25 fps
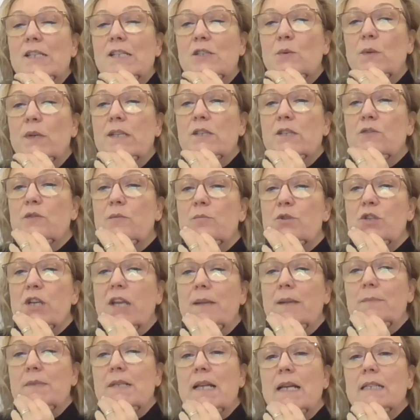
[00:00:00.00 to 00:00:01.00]
next one is from
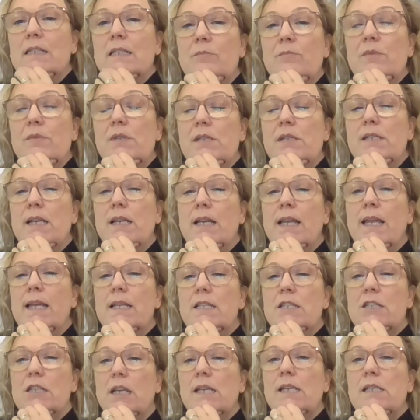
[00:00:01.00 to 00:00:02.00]
James Adams at Tech
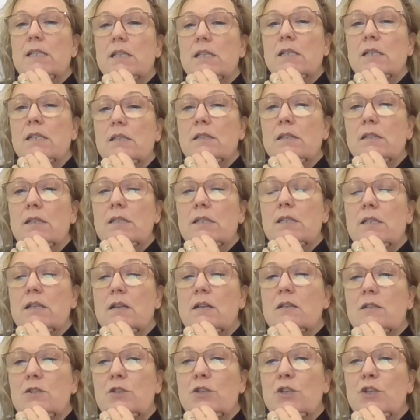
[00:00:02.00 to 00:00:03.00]
Educators, and he's
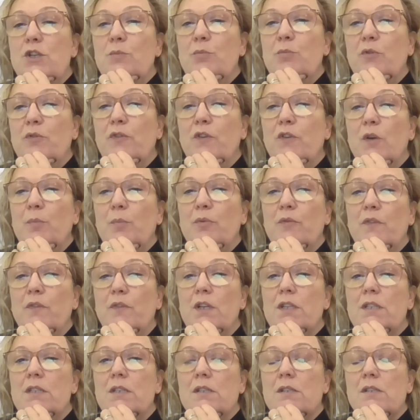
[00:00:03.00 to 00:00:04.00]
asked, do you prefer
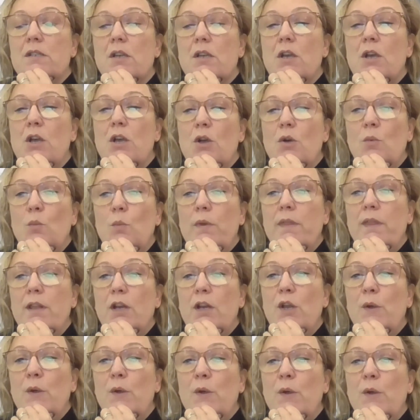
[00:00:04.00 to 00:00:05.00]
providers with a
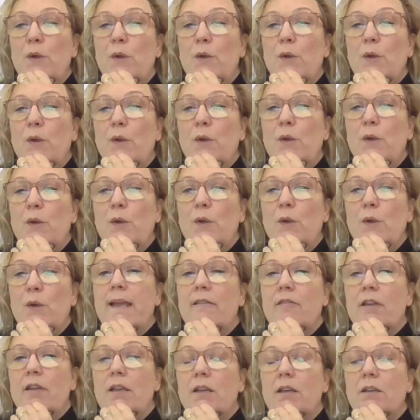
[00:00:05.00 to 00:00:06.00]
location in
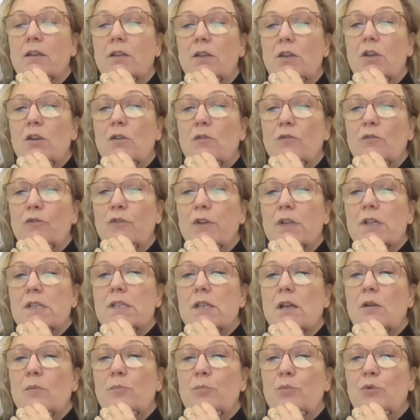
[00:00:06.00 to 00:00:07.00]
area? For
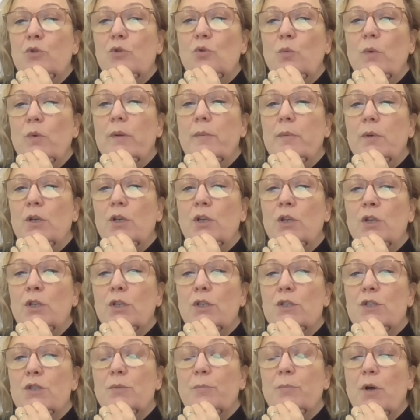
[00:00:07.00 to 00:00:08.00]
example, we would
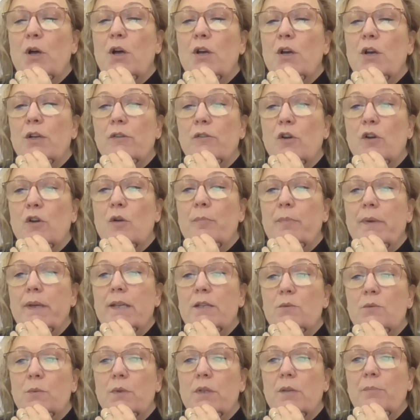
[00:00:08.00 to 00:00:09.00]
look to partner our
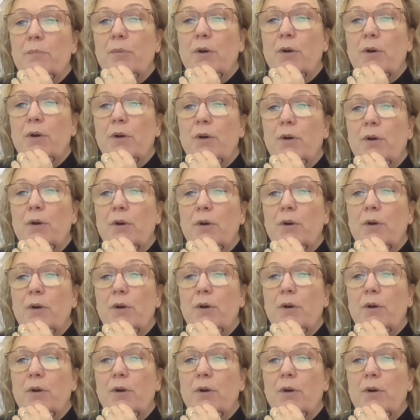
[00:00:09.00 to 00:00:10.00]
bid with a
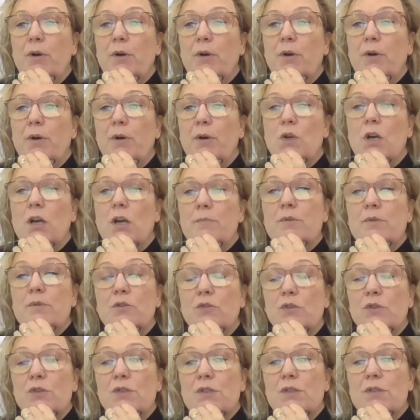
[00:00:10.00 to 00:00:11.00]
3 digital hubs
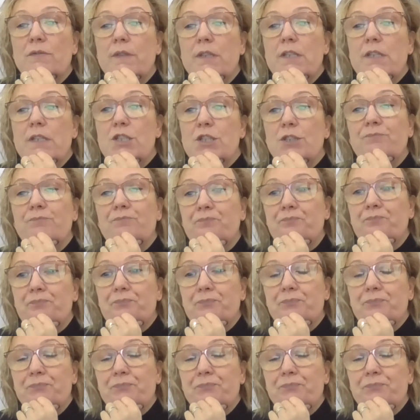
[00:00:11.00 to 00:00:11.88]
across the region.